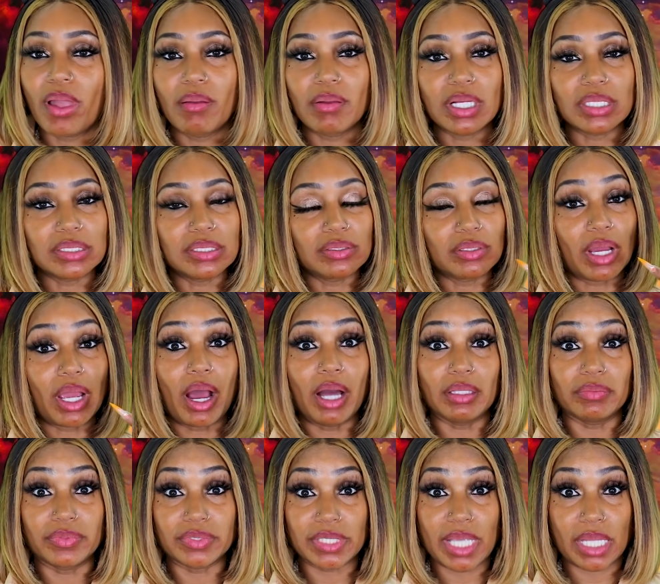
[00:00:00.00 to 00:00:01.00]
Cause you know, all
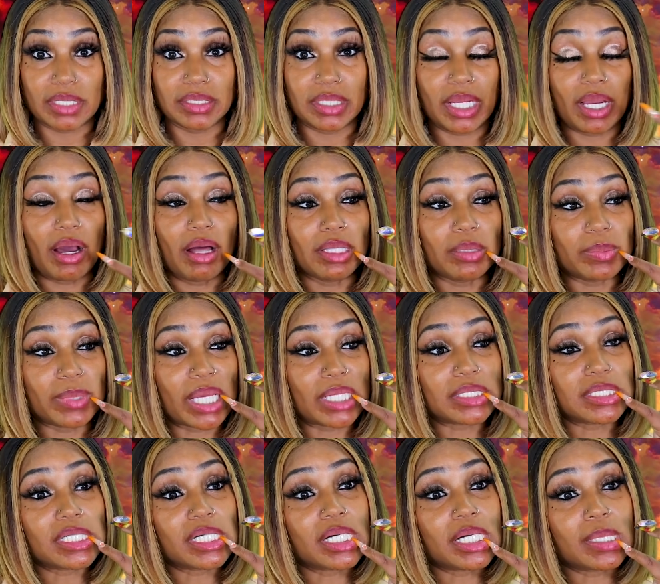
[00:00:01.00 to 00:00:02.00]
of them
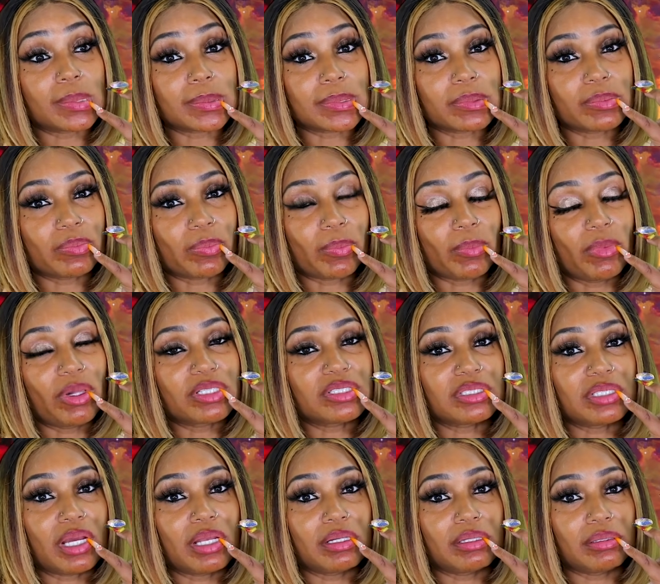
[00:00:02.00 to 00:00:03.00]
got jobs. Well,
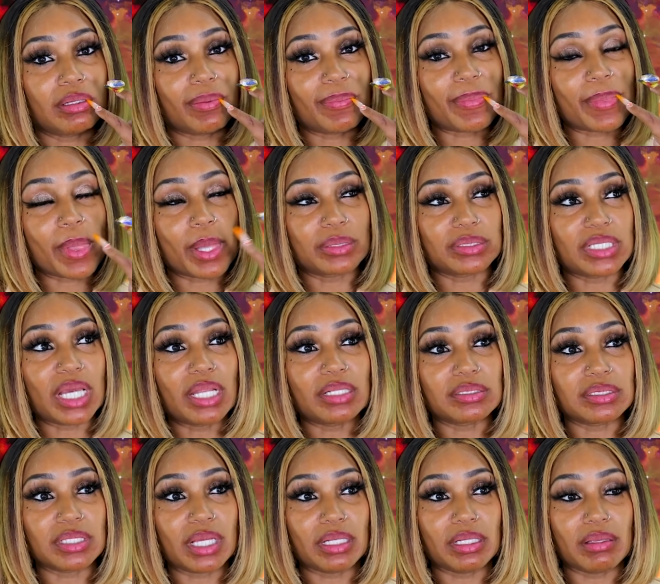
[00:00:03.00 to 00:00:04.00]
Shannon doesn't.
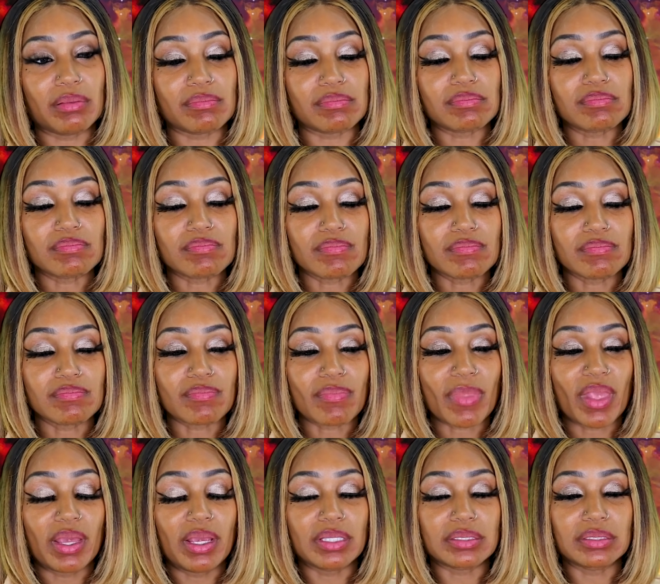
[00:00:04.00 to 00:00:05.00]
Shannon
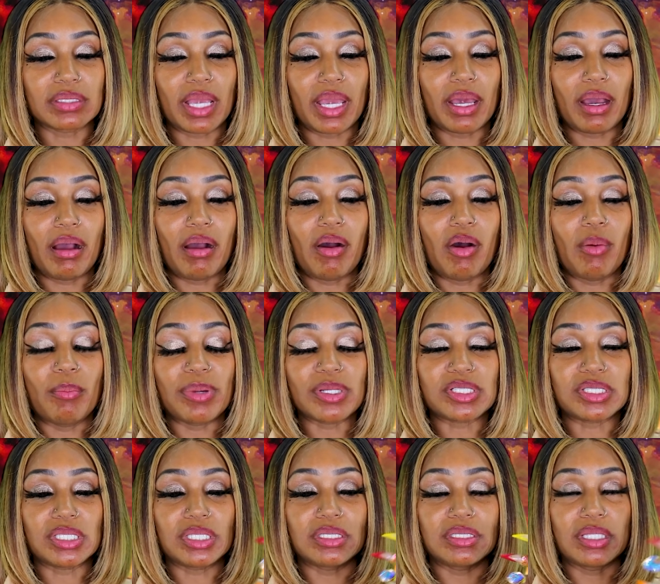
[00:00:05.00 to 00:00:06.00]
isn't at home, but
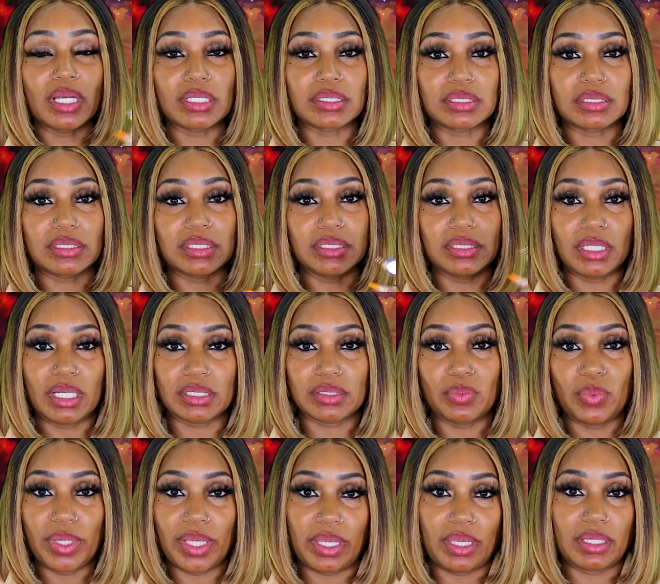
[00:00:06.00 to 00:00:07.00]
she does
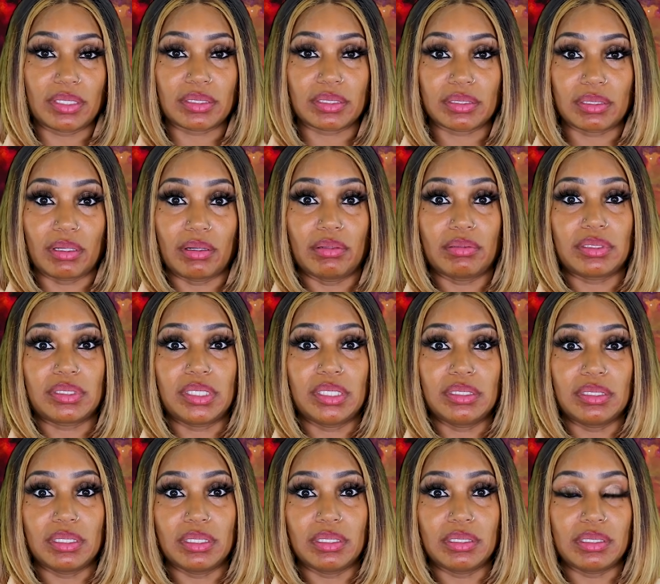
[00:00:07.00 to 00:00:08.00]
wigs, so
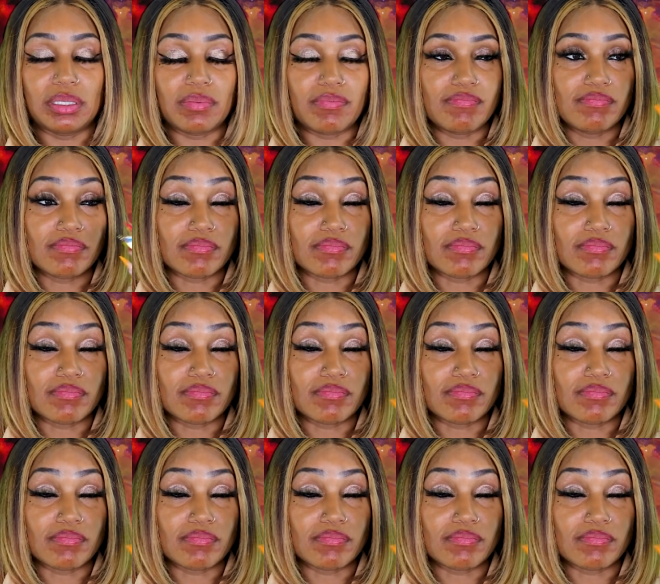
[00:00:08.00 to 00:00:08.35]
she's good.